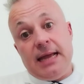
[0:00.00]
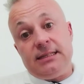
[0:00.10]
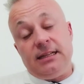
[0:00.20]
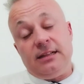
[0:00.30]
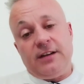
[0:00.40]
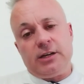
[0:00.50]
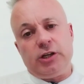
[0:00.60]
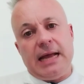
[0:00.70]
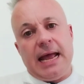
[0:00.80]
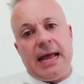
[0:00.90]
and the
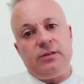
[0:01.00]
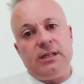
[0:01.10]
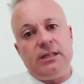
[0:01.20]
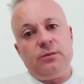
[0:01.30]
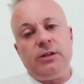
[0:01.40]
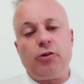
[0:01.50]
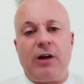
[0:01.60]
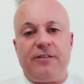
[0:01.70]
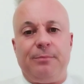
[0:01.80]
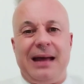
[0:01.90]
fashion houses with the
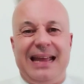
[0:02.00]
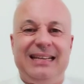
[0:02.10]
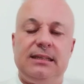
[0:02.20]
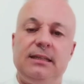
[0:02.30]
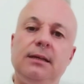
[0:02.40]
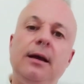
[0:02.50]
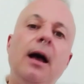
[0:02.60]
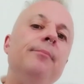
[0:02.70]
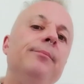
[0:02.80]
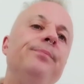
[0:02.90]
craft-based
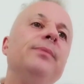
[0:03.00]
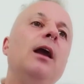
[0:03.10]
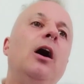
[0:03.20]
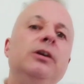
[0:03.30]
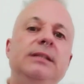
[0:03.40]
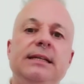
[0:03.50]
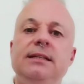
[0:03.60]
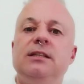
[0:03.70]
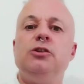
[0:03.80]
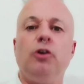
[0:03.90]

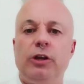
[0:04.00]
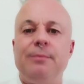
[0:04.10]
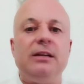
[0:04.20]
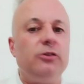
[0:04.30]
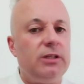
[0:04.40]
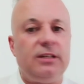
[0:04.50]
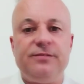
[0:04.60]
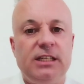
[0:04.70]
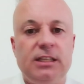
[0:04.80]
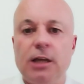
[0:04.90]
ideas and documentaries
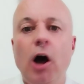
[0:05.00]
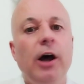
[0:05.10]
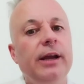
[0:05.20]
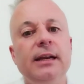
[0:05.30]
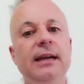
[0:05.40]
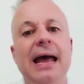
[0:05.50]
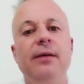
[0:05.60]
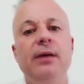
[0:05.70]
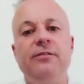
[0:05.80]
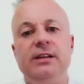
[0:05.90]
of design and
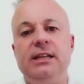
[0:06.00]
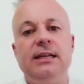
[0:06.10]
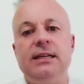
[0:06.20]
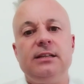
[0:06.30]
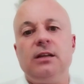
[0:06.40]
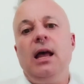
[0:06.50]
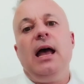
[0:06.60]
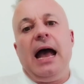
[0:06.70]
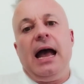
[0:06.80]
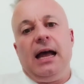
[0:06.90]
how everything is
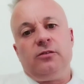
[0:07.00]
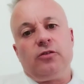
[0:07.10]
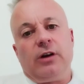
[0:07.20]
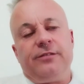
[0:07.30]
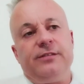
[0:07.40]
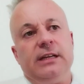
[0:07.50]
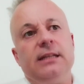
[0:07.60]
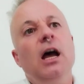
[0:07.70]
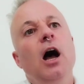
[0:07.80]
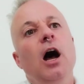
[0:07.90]
handcrafted,
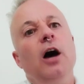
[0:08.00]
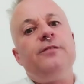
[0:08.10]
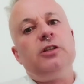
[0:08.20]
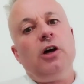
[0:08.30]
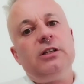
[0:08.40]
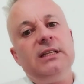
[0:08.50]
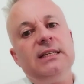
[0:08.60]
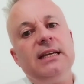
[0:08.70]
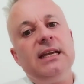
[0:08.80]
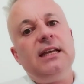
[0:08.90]
I've started
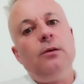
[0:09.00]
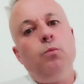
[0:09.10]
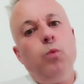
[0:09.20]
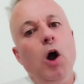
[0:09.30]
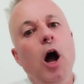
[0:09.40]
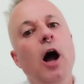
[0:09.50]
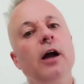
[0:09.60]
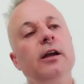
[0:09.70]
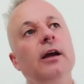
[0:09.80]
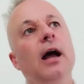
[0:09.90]
to gear the
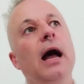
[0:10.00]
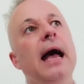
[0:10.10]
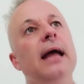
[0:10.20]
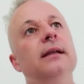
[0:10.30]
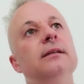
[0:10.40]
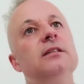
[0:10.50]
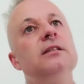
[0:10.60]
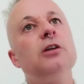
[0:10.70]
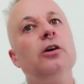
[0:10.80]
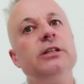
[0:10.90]
work and
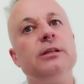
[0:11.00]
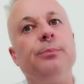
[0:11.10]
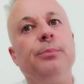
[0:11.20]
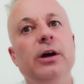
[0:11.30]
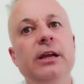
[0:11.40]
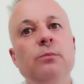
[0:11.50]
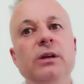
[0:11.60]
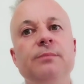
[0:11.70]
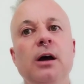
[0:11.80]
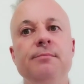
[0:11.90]
started to put in
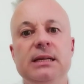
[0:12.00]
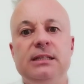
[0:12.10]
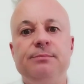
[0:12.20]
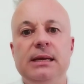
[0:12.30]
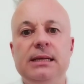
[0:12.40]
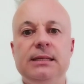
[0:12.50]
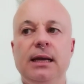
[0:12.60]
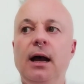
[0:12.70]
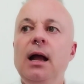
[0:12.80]
with my mixed media,